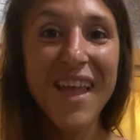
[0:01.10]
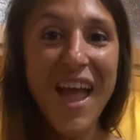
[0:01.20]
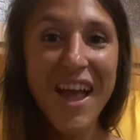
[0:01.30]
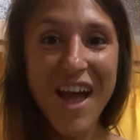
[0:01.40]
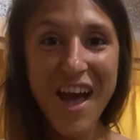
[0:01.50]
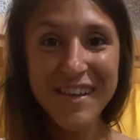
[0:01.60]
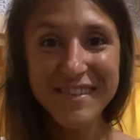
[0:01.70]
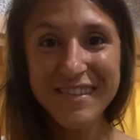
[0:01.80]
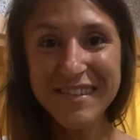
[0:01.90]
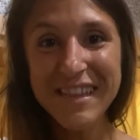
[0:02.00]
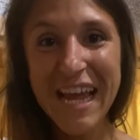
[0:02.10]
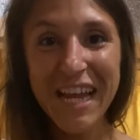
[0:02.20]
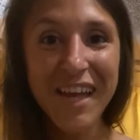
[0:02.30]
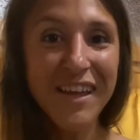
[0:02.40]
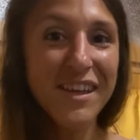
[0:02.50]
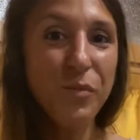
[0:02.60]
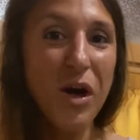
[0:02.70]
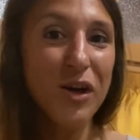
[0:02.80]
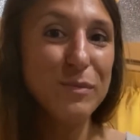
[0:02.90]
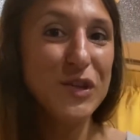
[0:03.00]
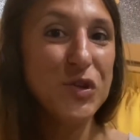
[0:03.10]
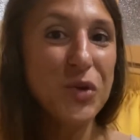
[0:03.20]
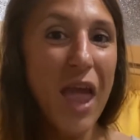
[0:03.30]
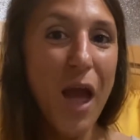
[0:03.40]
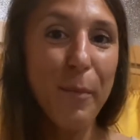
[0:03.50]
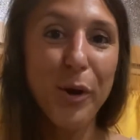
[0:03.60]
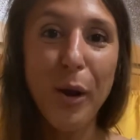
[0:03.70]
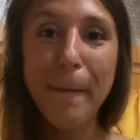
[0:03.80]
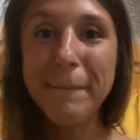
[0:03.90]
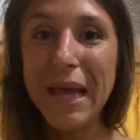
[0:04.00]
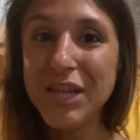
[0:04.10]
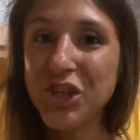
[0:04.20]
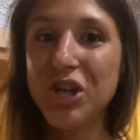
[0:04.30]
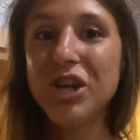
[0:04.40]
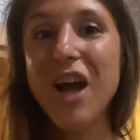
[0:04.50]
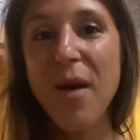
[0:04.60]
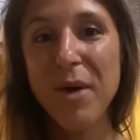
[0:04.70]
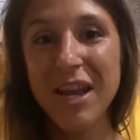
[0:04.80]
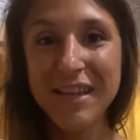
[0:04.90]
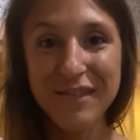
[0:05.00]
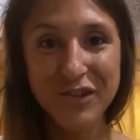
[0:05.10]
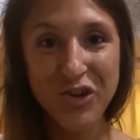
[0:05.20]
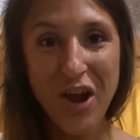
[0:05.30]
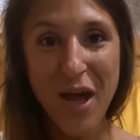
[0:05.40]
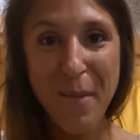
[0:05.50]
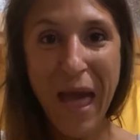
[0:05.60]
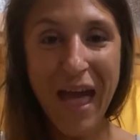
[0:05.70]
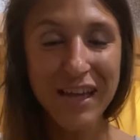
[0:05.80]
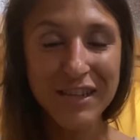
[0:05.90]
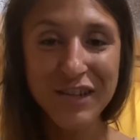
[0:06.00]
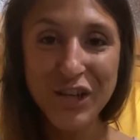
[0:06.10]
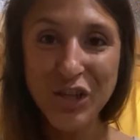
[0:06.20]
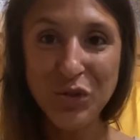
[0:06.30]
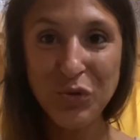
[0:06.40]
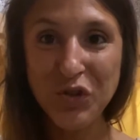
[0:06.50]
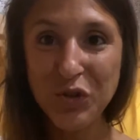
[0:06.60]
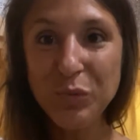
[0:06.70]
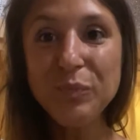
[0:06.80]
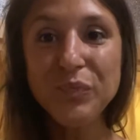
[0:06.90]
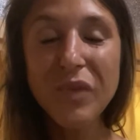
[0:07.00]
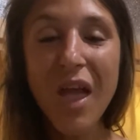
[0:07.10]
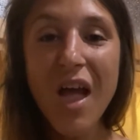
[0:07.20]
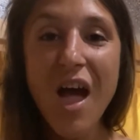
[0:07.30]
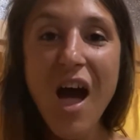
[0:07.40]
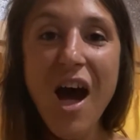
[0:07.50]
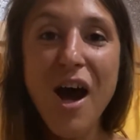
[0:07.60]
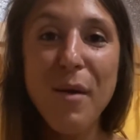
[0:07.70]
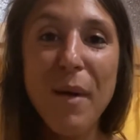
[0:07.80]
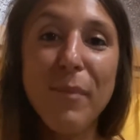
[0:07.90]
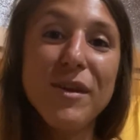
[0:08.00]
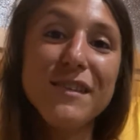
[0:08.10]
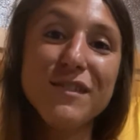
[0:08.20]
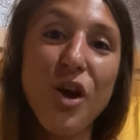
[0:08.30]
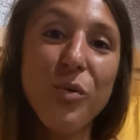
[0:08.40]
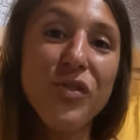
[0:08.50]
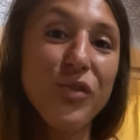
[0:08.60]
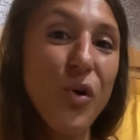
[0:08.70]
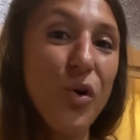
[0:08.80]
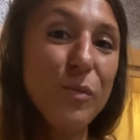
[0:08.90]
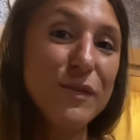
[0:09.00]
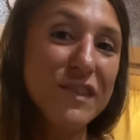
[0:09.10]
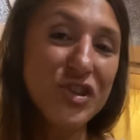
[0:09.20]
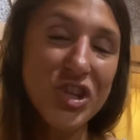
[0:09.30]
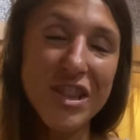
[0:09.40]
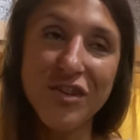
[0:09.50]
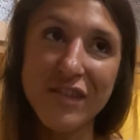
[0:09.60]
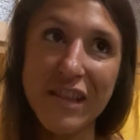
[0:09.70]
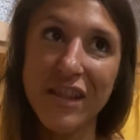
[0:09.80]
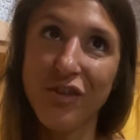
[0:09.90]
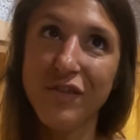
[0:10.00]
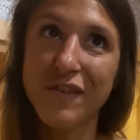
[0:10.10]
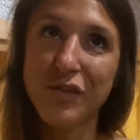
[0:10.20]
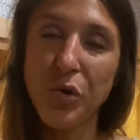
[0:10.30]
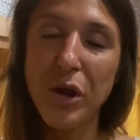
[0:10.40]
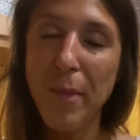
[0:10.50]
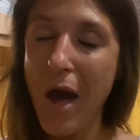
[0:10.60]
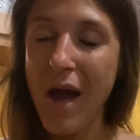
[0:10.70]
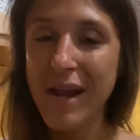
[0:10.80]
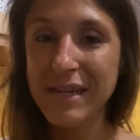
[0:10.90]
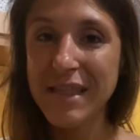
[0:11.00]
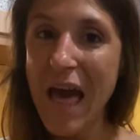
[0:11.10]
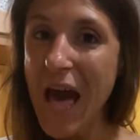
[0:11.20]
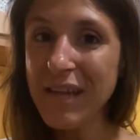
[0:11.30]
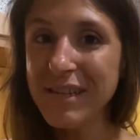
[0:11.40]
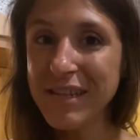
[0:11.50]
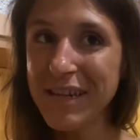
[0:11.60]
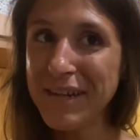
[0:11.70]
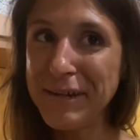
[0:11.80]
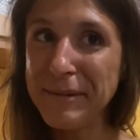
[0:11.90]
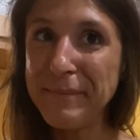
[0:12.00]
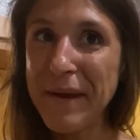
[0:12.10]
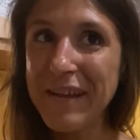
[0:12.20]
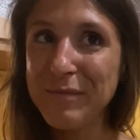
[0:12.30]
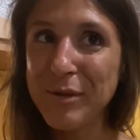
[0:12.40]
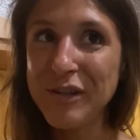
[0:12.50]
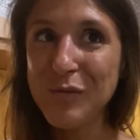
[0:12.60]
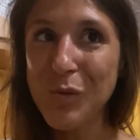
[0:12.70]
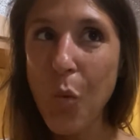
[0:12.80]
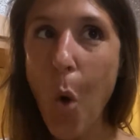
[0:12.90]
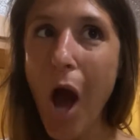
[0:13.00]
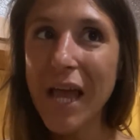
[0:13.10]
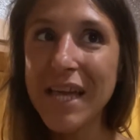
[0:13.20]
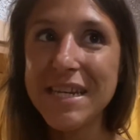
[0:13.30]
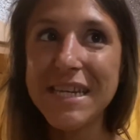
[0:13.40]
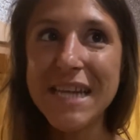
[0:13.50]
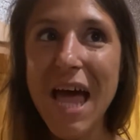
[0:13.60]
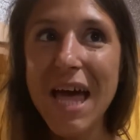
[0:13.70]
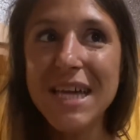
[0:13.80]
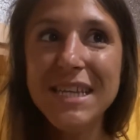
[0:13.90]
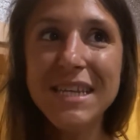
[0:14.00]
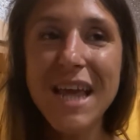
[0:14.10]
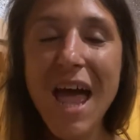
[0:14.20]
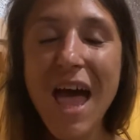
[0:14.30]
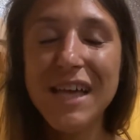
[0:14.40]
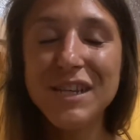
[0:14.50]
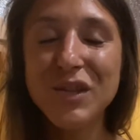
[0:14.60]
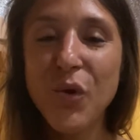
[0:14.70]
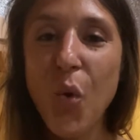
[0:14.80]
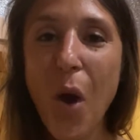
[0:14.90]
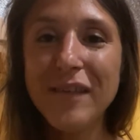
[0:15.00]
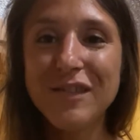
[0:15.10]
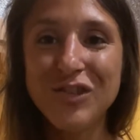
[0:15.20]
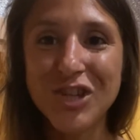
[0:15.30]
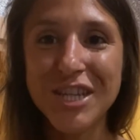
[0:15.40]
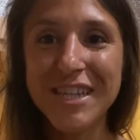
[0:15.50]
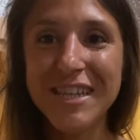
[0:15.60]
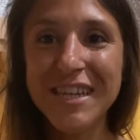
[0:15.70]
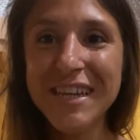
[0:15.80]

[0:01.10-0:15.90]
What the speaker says: Hey guys, it's Elena. Welcome to Camper Banter. I'm on Instagram and YouTube. I'm going to start with the local musician. There's a little story behind that. My experience with The Walking Dead and the question.